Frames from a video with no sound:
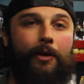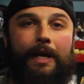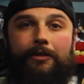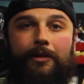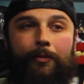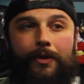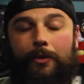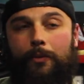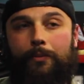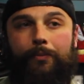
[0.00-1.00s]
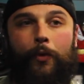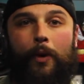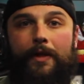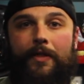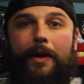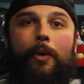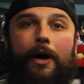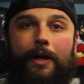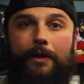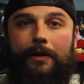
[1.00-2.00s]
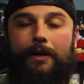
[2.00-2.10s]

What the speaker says: get something the way that they want it.